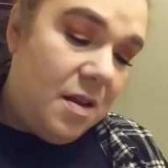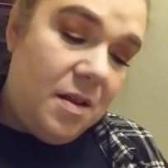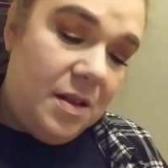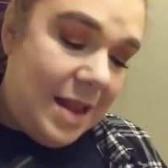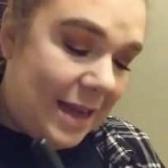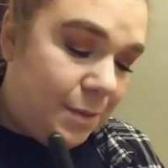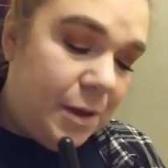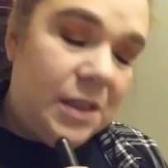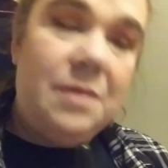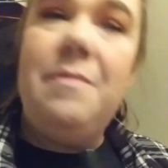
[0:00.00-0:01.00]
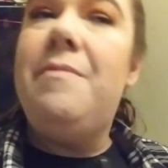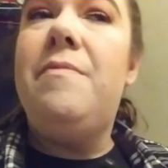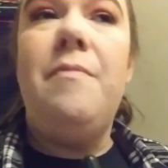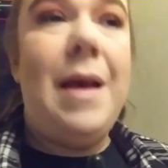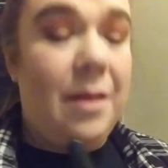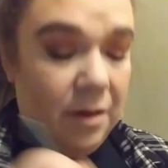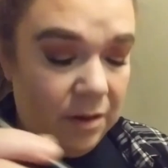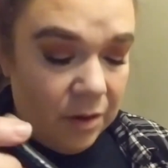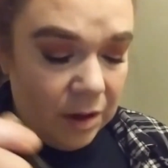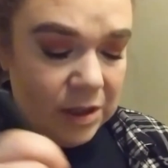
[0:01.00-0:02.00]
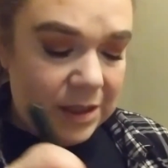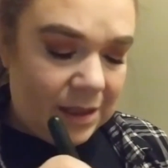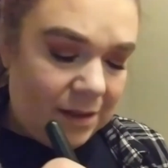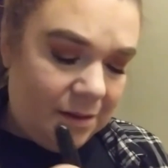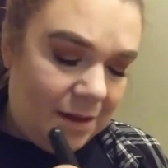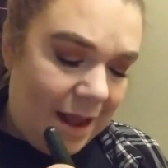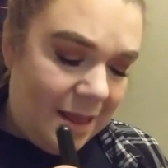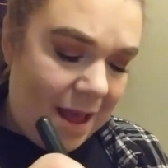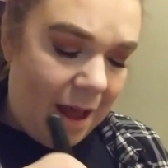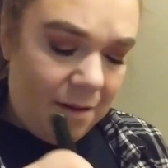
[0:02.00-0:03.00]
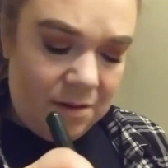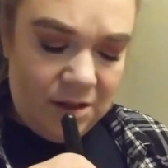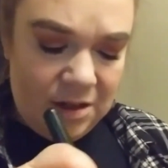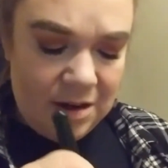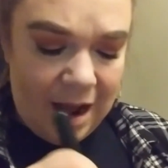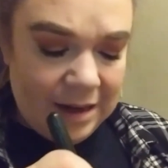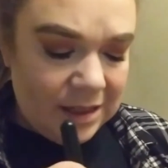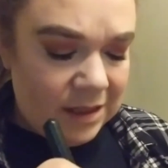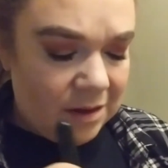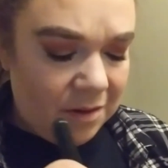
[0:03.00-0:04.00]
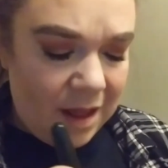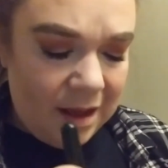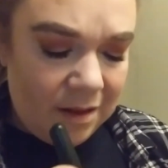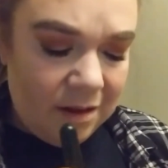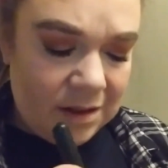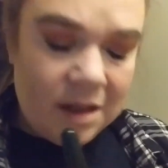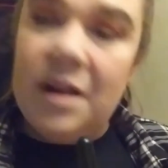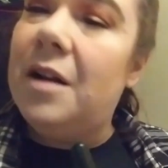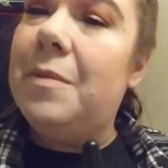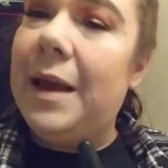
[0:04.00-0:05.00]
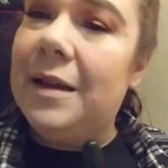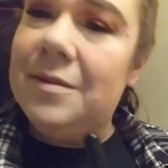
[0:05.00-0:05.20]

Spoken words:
Next person may look gorgeous like that. I just don't think it looks good on me.